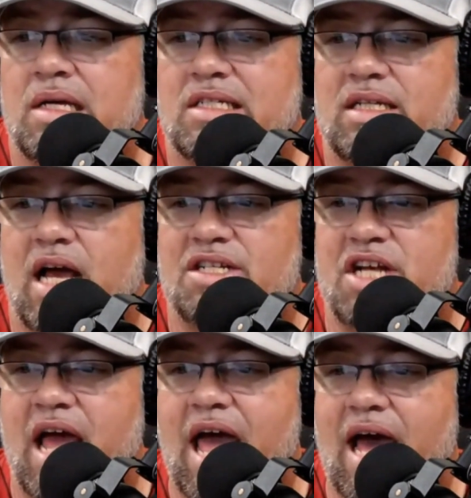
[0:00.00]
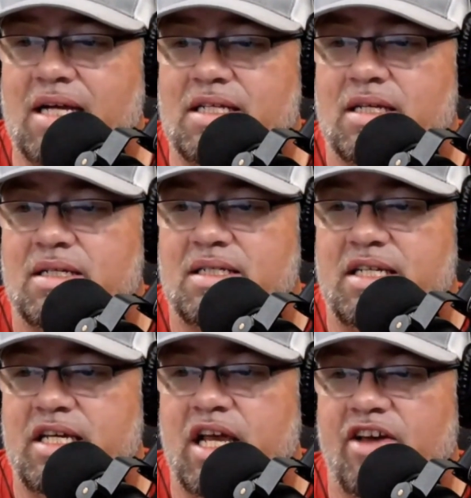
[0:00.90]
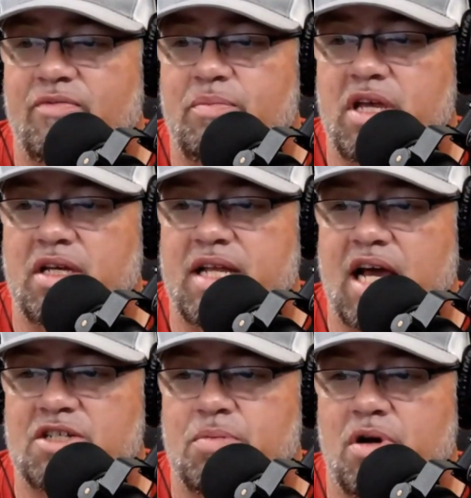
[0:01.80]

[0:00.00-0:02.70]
slash at CFB dash